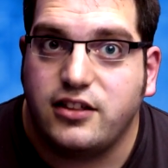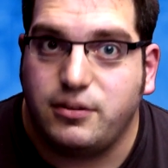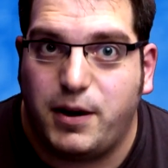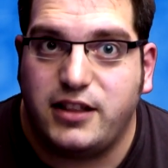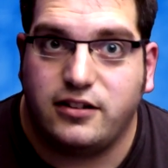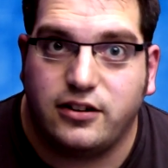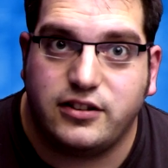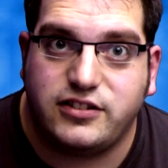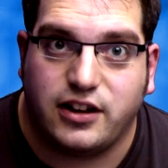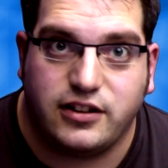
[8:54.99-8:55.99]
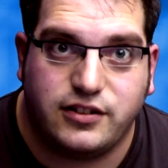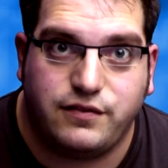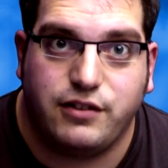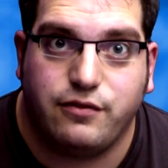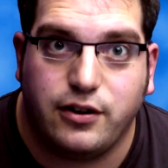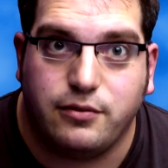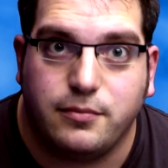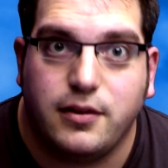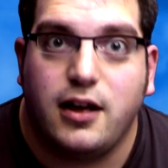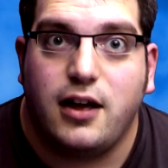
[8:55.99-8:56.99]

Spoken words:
dependent on the size of your room.